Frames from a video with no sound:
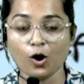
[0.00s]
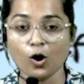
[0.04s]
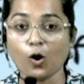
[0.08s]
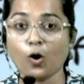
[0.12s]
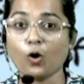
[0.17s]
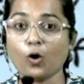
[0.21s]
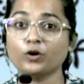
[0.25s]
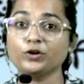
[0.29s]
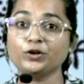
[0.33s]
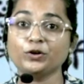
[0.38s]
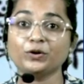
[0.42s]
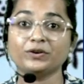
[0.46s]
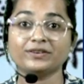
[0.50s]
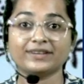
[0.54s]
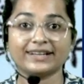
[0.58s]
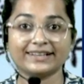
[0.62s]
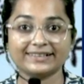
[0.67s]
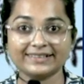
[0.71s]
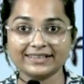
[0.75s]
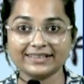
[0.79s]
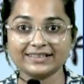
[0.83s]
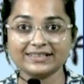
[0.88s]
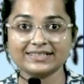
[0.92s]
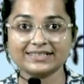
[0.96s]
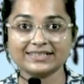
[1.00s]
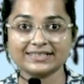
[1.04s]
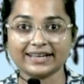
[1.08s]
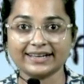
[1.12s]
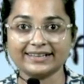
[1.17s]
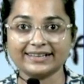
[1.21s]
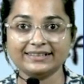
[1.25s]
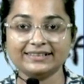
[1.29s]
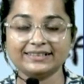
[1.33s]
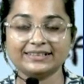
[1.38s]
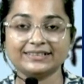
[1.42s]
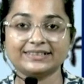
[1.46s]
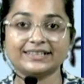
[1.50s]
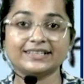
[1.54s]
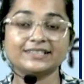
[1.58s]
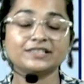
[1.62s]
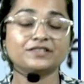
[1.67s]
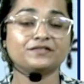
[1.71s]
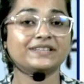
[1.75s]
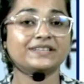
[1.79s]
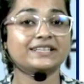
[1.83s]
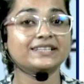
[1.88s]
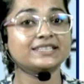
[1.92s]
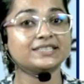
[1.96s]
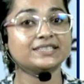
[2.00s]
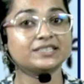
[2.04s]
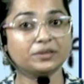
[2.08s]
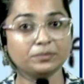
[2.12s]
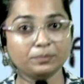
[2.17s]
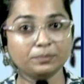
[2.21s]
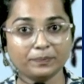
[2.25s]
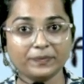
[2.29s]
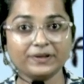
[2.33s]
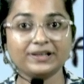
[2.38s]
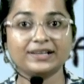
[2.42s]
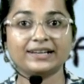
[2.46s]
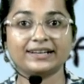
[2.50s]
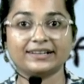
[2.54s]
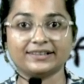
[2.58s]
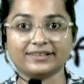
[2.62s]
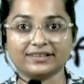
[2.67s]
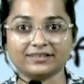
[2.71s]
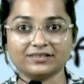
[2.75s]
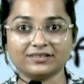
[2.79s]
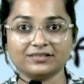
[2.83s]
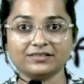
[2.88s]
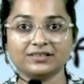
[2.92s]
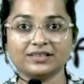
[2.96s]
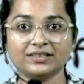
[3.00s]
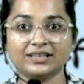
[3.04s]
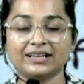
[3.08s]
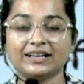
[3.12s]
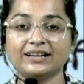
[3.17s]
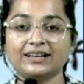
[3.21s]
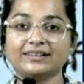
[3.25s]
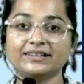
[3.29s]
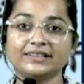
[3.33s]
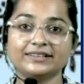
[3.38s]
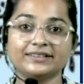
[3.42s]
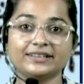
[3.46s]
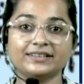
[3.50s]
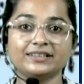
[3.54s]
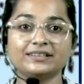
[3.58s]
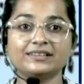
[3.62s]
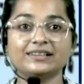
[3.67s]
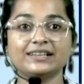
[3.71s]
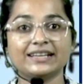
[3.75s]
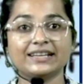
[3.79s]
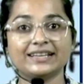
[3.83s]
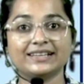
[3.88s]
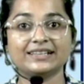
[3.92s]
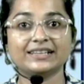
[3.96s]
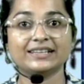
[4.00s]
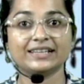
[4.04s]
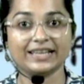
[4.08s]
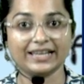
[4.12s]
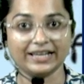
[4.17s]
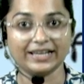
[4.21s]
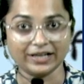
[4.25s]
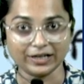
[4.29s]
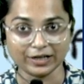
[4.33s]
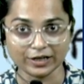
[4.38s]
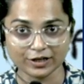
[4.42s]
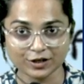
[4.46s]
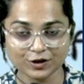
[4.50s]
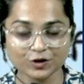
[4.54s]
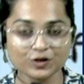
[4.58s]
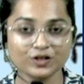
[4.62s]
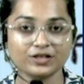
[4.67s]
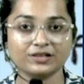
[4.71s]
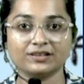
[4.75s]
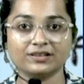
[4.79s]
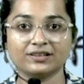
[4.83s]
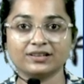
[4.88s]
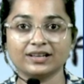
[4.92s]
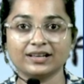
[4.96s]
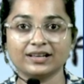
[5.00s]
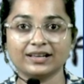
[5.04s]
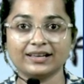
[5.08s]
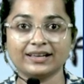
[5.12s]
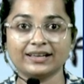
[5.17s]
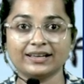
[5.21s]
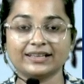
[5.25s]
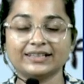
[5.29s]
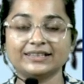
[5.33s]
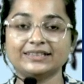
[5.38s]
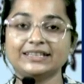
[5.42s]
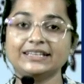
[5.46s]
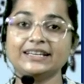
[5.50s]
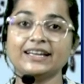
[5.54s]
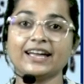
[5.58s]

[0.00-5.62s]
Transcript: On your right hand side, there's a very simple letter written in English. The